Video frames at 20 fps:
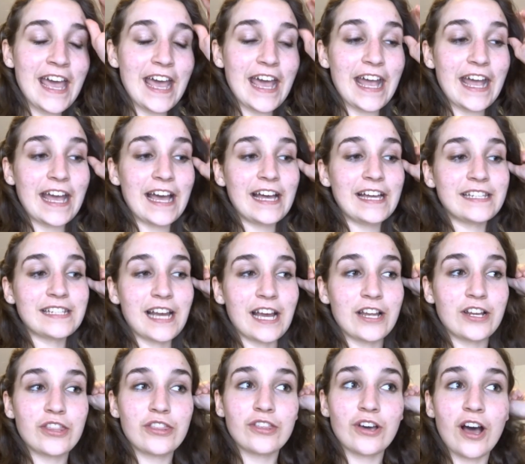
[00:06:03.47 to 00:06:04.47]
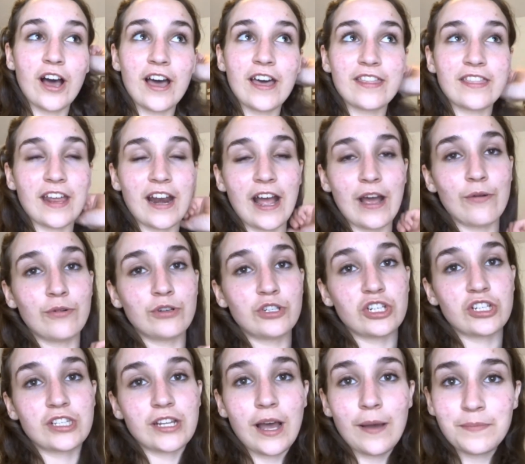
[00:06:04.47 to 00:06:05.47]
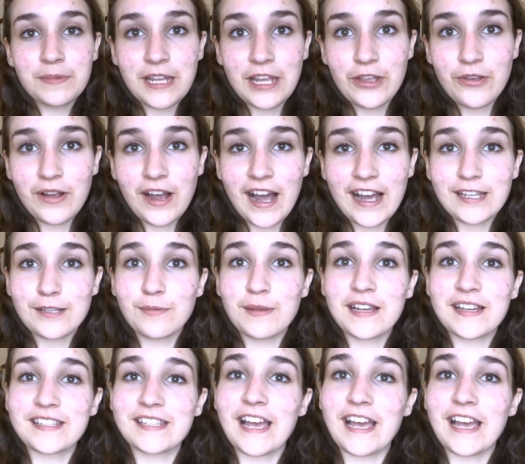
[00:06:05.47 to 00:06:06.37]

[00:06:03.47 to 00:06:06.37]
and I thought that I would just update you guys because